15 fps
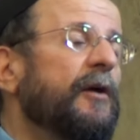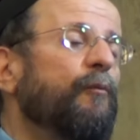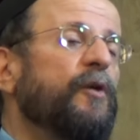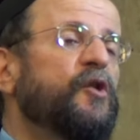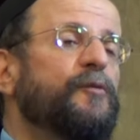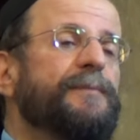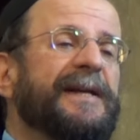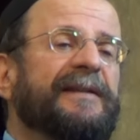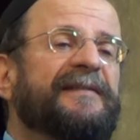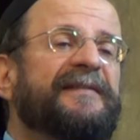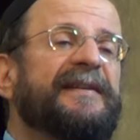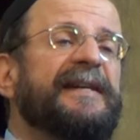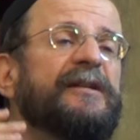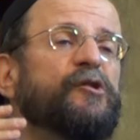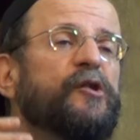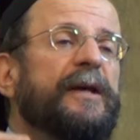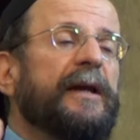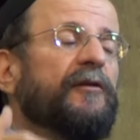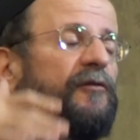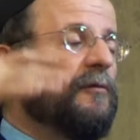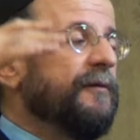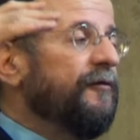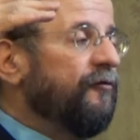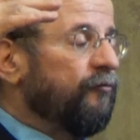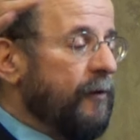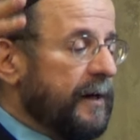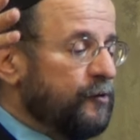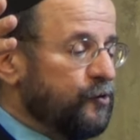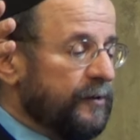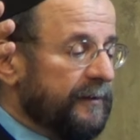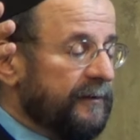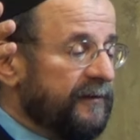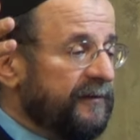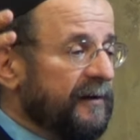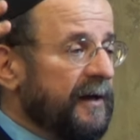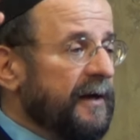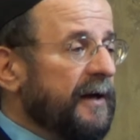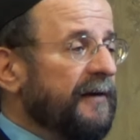which means teachings or instructions.